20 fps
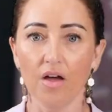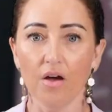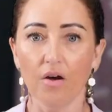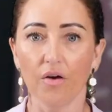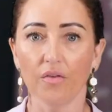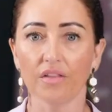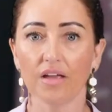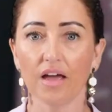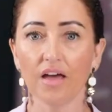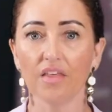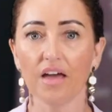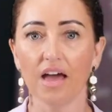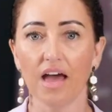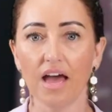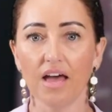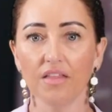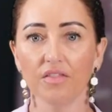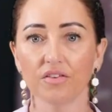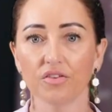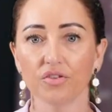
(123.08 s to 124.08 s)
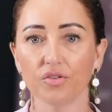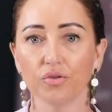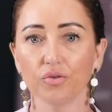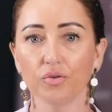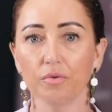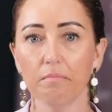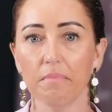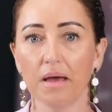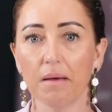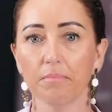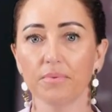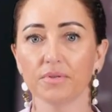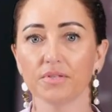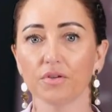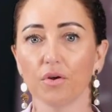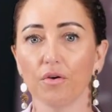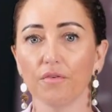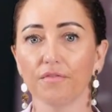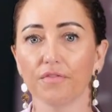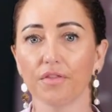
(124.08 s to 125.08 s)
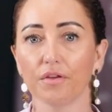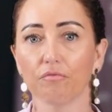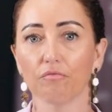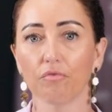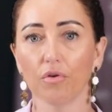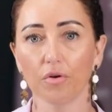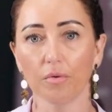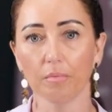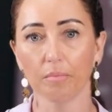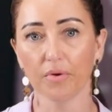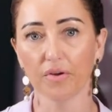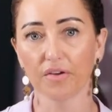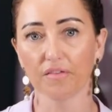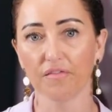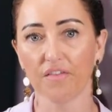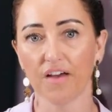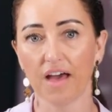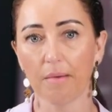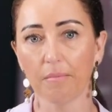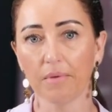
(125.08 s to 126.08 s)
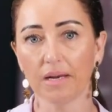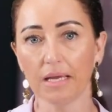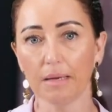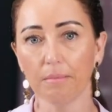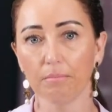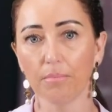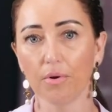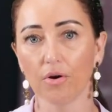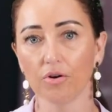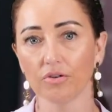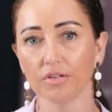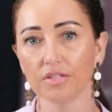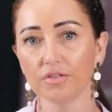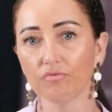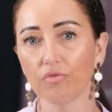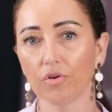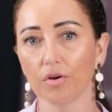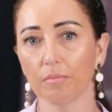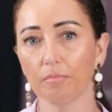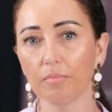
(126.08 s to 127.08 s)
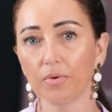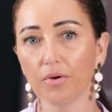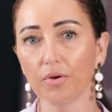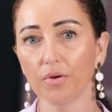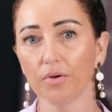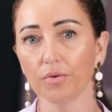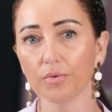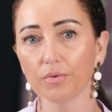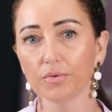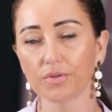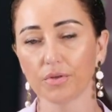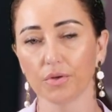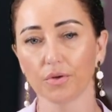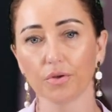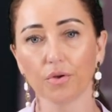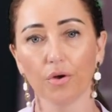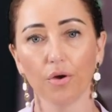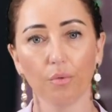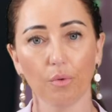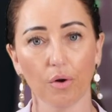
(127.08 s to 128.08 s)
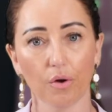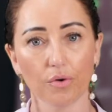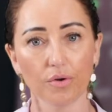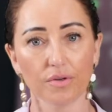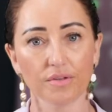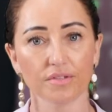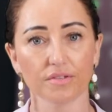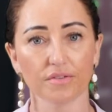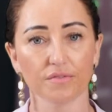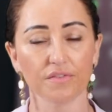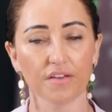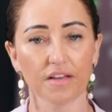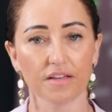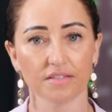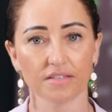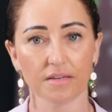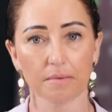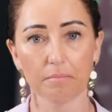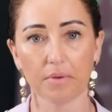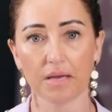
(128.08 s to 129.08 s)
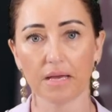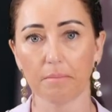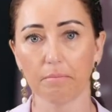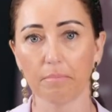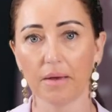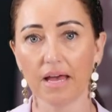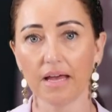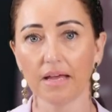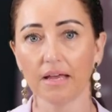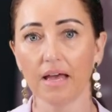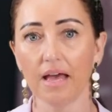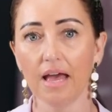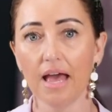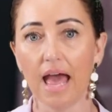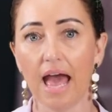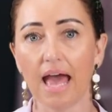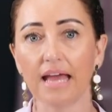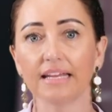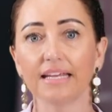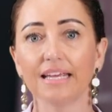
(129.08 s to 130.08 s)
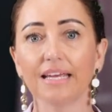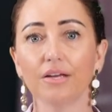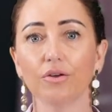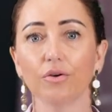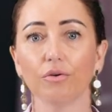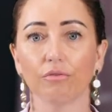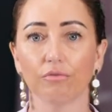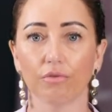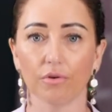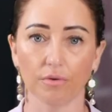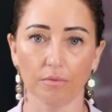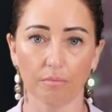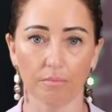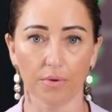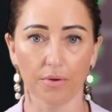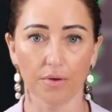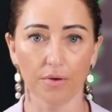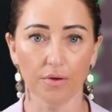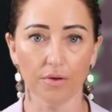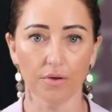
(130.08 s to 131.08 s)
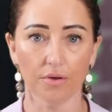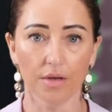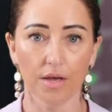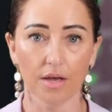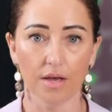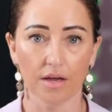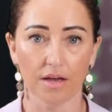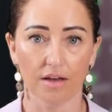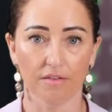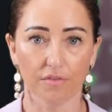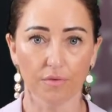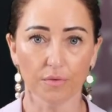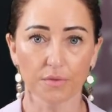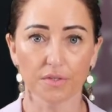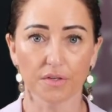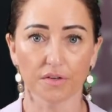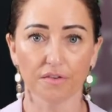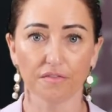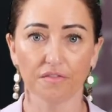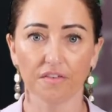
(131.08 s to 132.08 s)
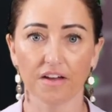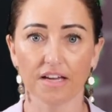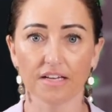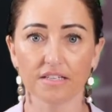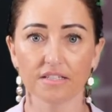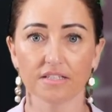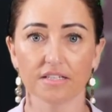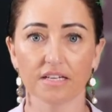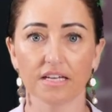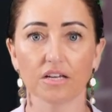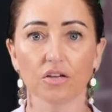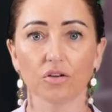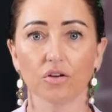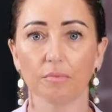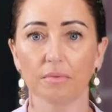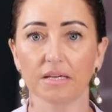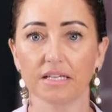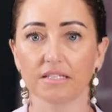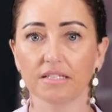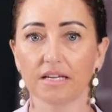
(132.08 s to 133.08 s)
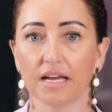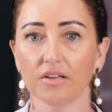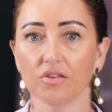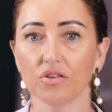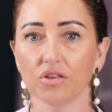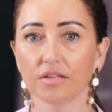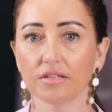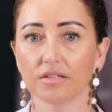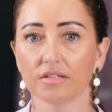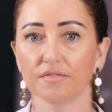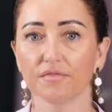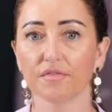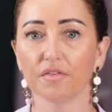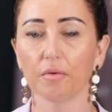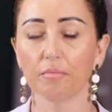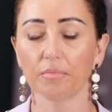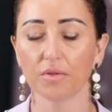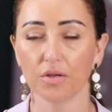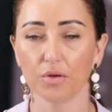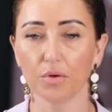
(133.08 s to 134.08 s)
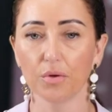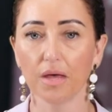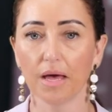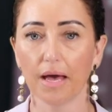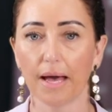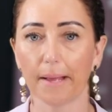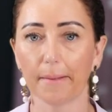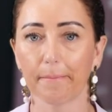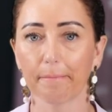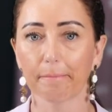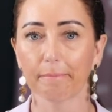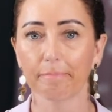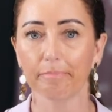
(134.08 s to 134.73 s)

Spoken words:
On the other hand, the two members of the Rottenberg family, Boris Rottenberg, also co-owners of SMP Bank, and Igor Rottenberg, have also faced economic sanctions from the UK.